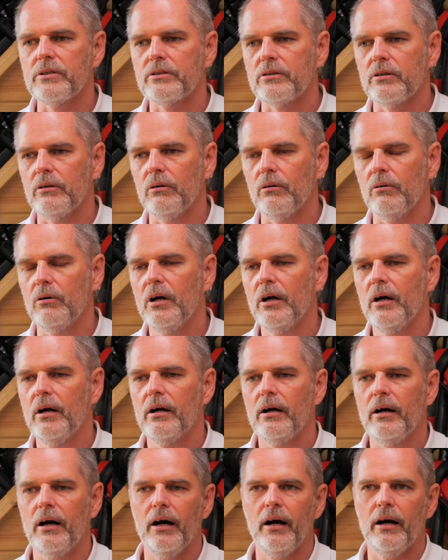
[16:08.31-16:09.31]
So
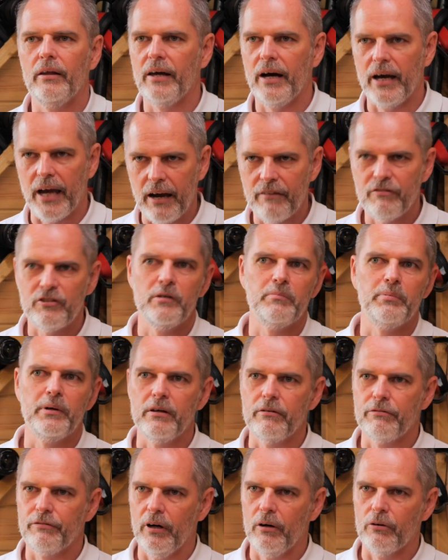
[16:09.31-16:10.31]
that
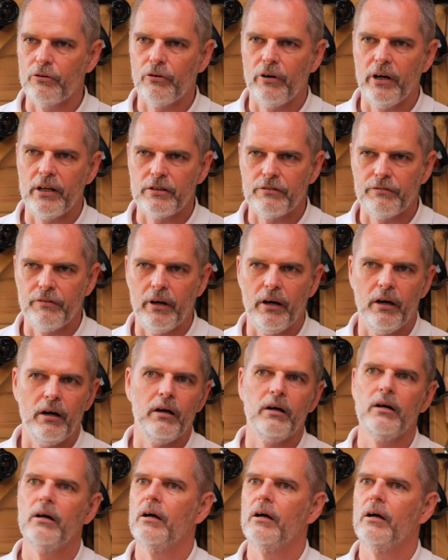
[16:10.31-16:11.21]
FTP file transfer,